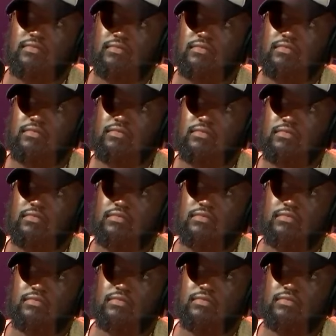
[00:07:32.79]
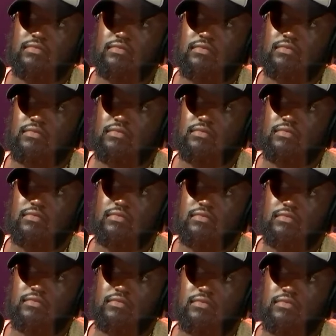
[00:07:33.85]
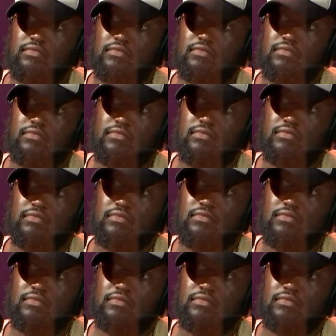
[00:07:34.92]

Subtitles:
The person shown says nothing.